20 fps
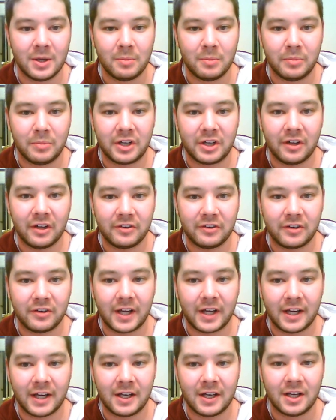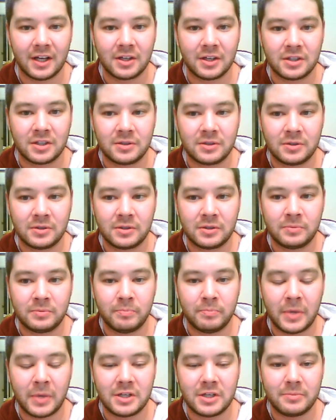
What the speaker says: Because of that, major